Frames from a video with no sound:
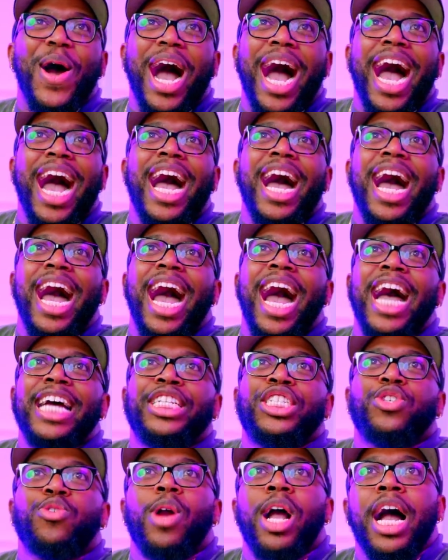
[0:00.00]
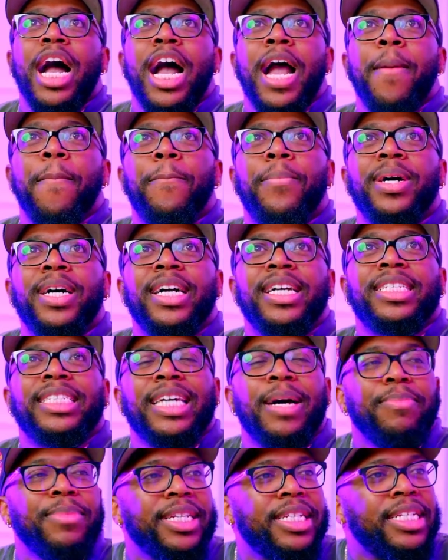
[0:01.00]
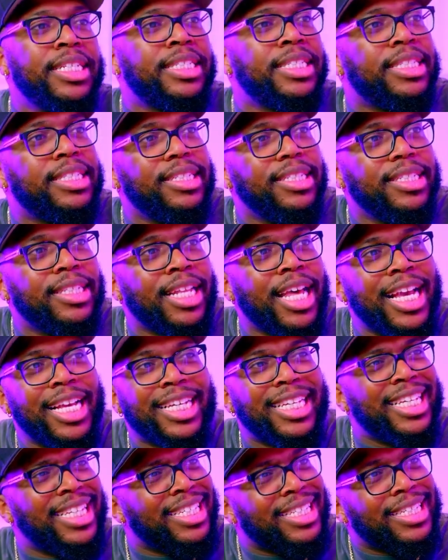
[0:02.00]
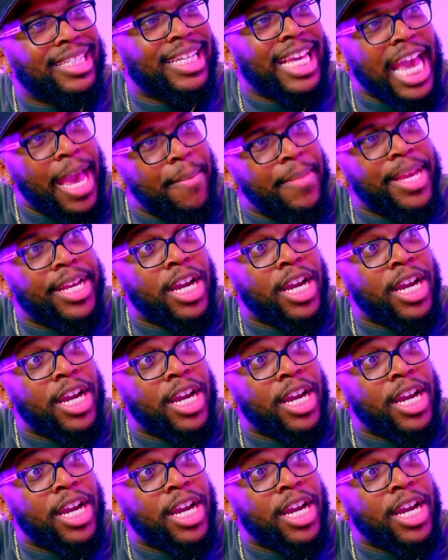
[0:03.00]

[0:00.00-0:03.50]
I tried, but something just like kept me